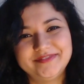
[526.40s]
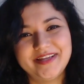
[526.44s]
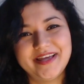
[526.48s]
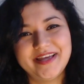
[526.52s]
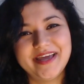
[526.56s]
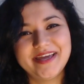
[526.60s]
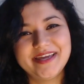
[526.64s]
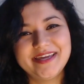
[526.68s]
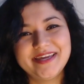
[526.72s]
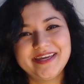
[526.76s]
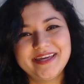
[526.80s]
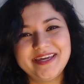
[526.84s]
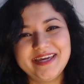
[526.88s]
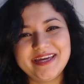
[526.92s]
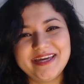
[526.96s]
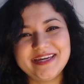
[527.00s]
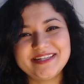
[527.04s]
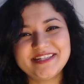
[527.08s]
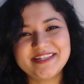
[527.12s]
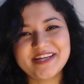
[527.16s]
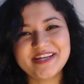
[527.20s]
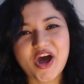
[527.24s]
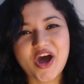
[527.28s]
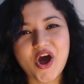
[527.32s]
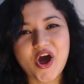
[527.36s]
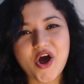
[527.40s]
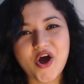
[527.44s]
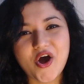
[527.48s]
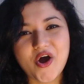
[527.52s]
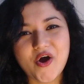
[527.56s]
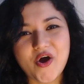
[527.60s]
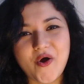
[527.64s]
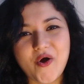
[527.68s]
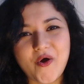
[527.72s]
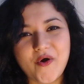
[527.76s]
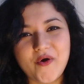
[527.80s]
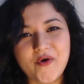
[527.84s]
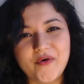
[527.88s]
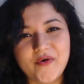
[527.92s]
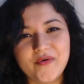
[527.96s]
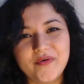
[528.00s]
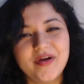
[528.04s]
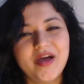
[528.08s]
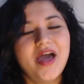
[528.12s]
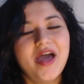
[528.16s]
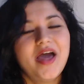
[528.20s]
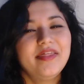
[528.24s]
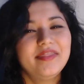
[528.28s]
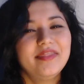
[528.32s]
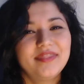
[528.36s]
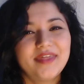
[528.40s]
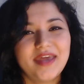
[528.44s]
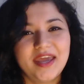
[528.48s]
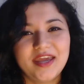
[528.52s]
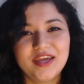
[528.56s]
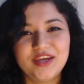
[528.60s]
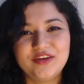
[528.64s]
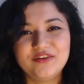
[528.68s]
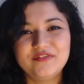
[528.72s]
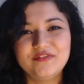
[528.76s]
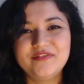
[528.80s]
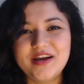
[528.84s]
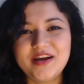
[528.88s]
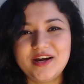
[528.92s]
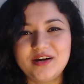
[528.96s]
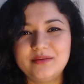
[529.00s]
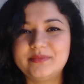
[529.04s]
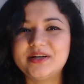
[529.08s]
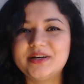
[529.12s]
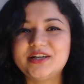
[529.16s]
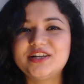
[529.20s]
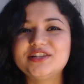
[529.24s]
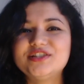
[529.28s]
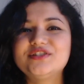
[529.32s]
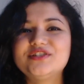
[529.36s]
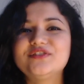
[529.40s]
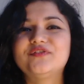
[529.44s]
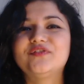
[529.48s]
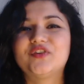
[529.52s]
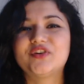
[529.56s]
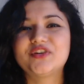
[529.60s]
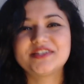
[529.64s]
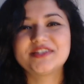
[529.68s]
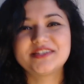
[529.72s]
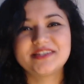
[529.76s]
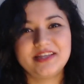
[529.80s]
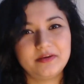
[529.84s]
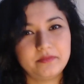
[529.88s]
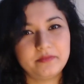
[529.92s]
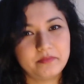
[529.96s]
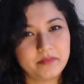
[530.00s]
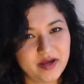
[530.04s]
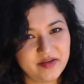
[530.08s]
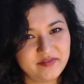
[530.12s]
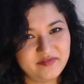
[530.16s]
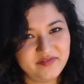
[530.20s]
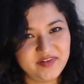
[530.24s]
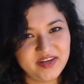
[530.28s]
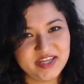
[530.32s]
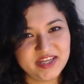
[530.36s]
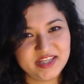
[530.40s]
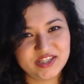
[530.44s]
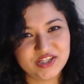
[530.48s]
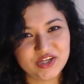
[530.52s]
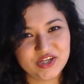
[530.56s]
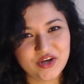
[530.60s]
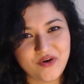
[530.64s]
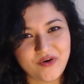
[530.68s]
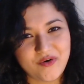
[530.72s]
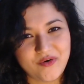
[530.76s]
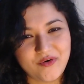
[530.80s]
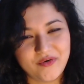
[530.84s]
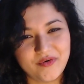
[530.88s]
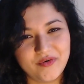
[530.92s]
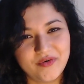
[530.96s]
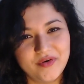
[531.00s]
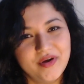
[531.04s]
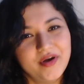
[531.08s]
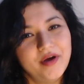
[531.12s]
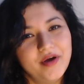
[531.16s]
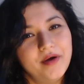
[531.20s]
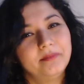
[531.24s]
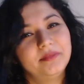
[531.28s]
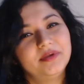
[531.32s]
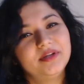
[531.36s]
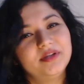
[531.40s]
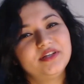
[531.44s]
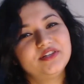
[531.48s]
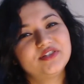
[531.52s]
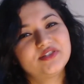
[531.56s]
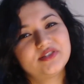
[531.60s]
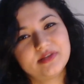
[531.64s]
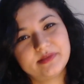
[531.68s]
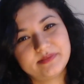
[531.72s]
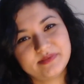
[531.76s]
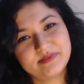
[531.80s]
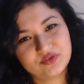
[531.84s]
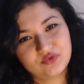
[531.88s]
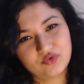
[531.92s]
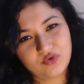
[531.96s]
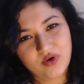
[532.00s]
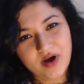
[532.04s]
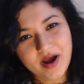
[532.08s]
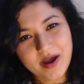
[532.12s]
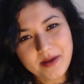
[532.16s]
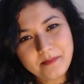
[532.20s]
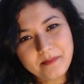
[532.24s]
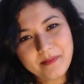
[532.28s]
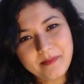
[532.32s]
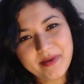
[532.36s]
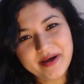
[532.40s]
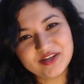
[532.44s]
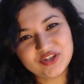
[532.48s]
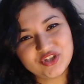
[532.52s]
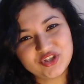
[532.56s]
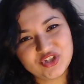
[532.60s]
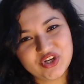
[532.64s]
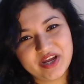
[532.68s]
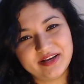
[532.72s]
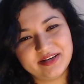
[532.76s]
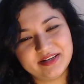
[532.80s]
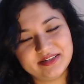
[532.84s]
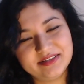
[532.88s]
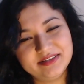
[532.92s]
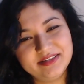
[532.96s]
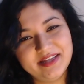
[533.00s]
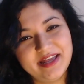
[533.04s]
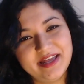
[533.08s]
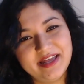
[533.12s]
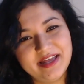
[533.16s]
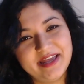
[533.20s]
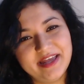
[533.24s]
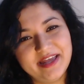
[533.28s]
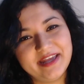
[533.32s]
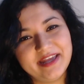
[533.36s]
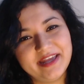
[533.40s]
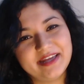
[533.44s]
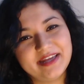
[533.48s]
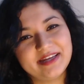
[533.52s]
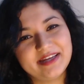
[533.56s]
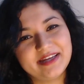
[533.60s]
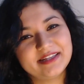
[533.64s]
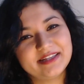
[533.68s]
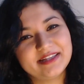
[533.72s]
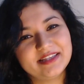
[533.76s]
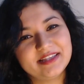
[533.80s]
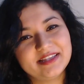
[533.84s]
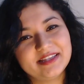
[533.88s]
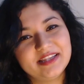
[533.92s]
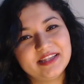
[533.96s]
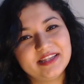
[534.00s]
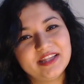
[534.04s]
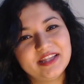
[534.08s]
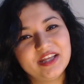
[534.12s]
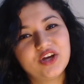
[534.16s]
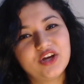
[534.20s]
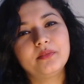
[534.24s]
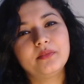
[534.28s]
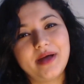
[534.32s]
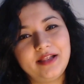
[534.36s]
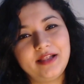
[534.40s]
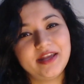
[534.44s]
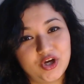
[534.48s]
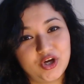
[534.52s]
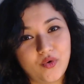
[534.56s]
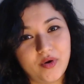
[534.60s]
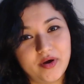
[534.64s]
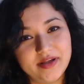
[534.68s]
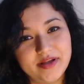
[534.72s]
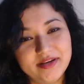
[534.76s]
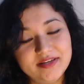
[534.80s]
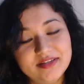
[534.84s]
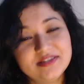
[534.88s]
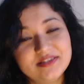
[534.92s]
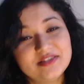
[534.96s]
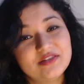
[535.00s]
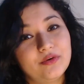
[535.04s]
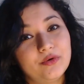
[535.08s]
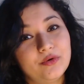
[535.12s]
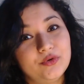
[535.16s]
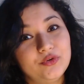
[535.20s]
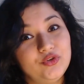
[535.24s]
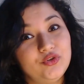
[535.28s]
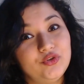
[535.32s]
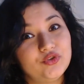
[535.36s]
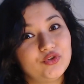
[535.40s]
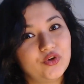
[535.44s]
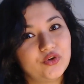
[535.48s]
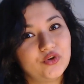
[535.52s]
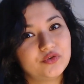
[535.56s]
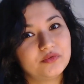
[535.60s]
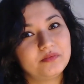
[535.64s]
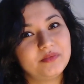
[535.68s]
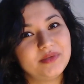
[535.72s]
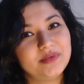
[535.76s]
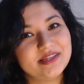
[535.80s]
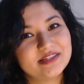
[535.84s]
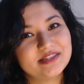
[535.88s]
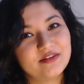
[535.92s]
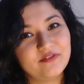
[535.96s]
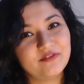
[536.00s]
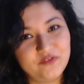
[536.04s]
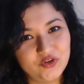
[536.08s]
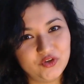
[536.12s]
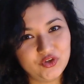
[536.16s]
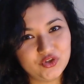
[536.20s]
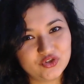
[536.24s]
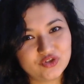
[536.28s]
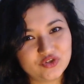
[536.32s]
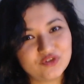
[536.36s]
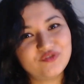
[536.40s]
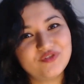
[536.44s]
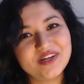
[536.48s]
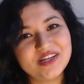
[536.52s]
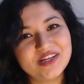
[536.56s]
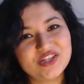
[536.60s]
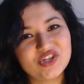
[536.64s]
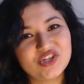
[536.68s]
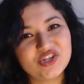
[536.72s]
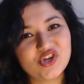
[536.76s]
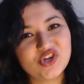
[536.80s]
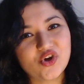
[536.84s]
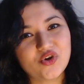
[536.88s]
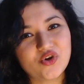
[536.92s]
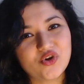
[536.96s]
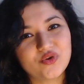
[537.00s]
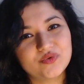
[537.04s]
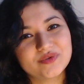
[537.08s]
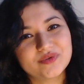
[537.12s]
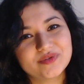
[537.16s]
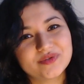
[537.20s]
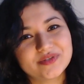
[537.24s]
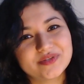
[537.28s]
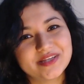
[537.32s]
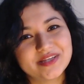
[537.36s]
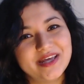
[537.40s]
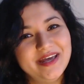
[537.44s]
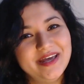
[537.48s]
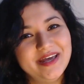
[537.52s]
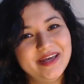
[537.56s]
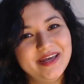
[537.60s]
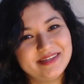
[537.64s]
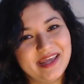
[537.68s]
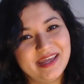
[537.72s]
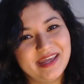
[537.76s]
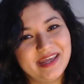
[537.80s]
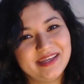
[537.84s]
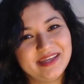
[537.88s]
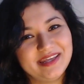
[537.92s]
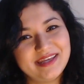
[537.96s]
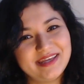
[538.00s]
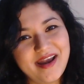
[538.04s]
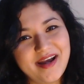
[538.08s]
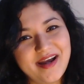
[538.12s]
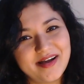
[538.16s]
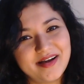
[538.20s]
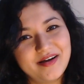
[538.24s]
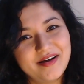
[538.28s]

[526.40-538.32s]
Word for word: Kiddo! Thank you very much for seeing my video. Please subscribe my channel and click on the bell icon so you don't miss the future videos. Take care.